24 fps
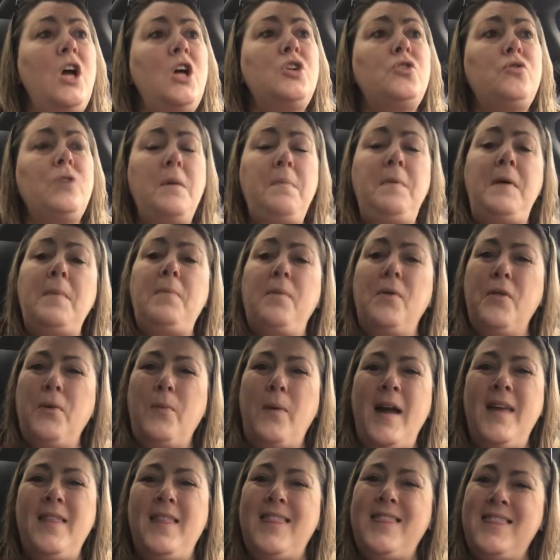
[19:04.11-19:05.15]
Treat people the
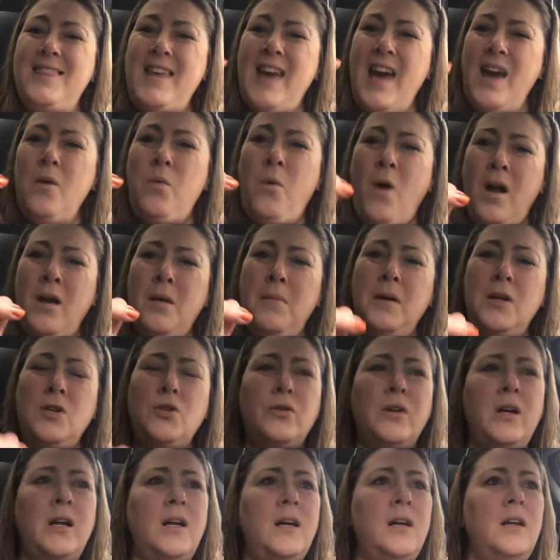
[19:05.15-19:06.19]
way that they want to be
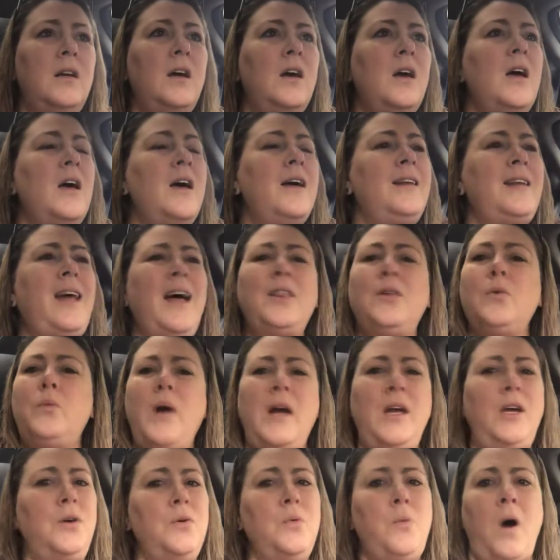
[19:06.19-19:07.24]
treated, not the way
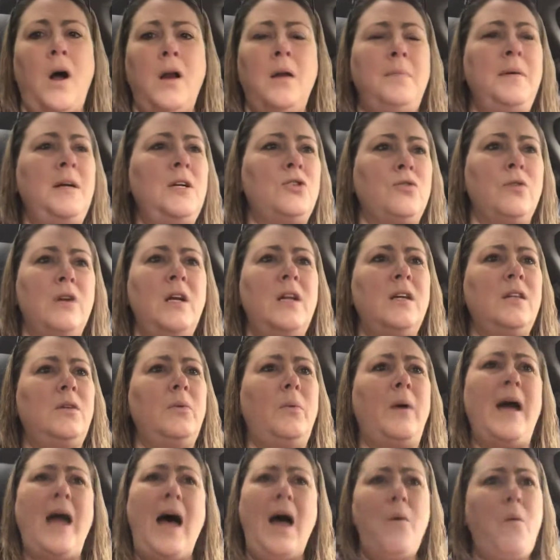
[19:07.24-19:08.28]
you want to be treated. The
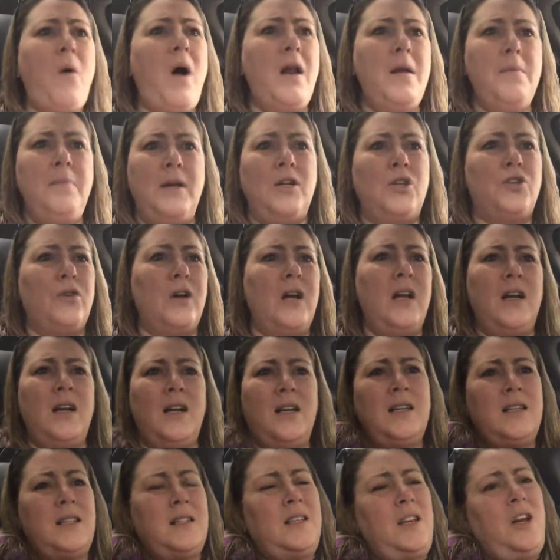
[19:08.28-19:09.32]
way I want to be treated
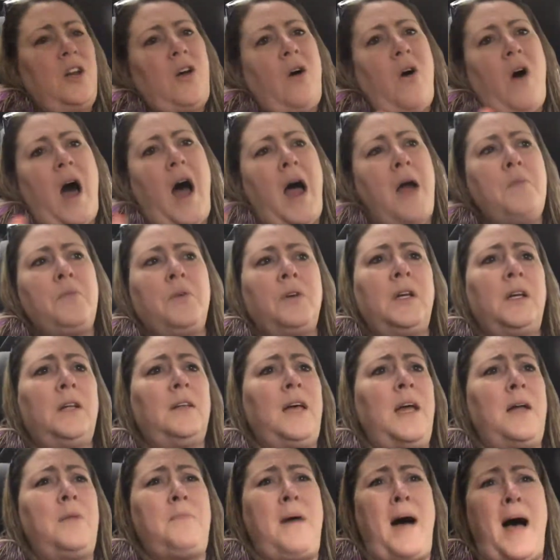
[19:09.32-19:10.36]
is, you know, I'm really
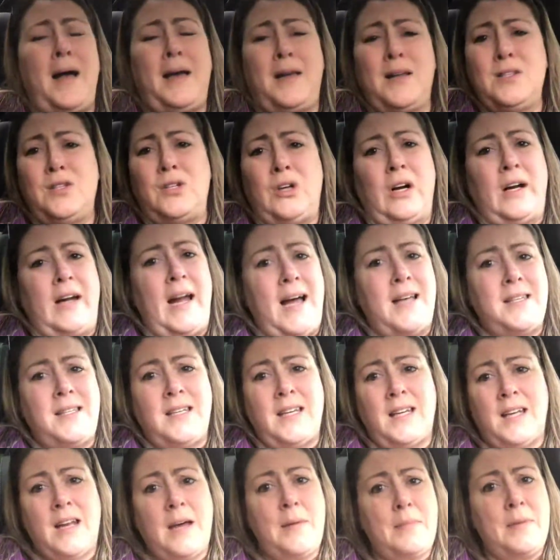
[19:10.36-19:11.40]
laid back and
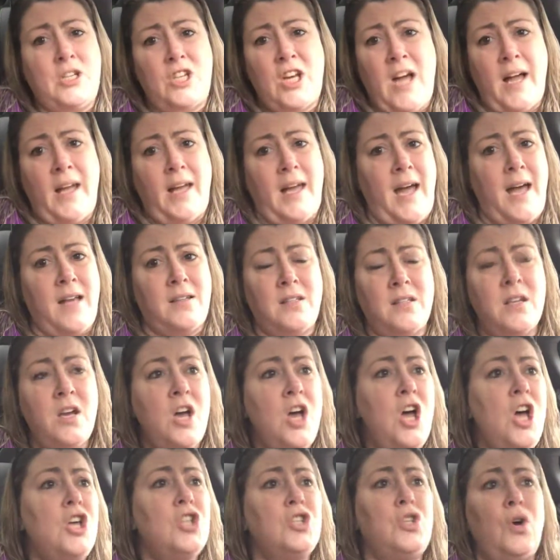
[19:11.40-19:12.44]
sarcastic, and I'm a jackass.
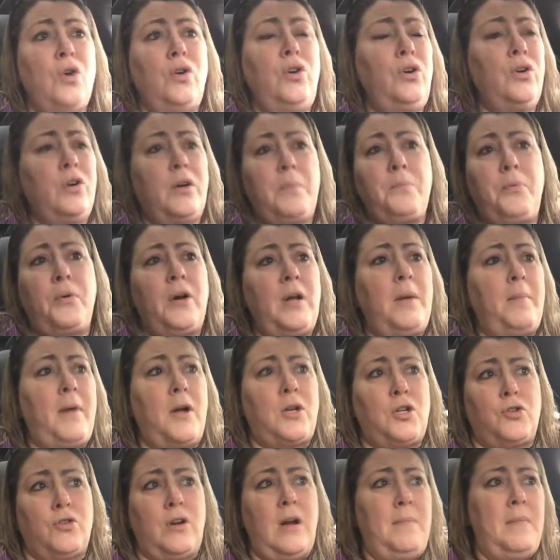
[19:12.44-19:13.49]
So you can pretty
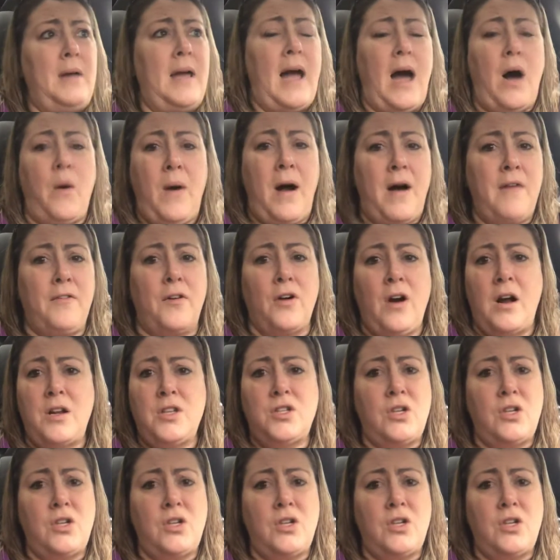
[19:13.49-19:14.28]
much treat me however.